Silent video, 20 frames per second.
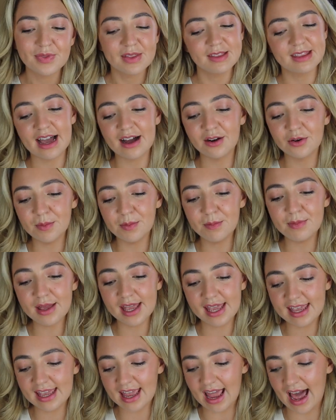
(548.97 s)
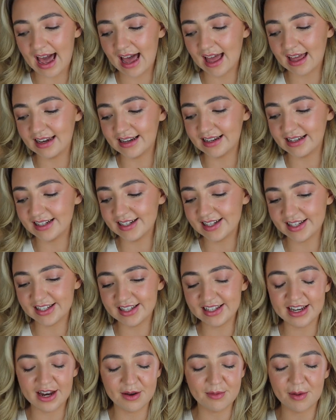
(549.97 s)
Now, me and,
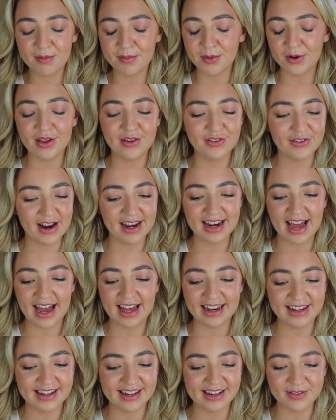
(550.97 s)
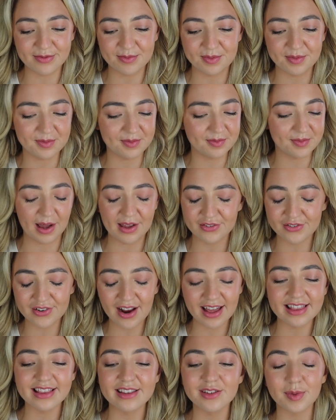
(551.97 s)
you know, my boyfriend and my
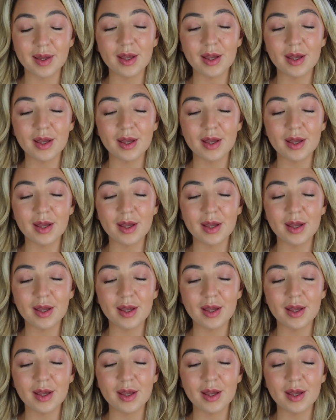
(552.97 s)
friends,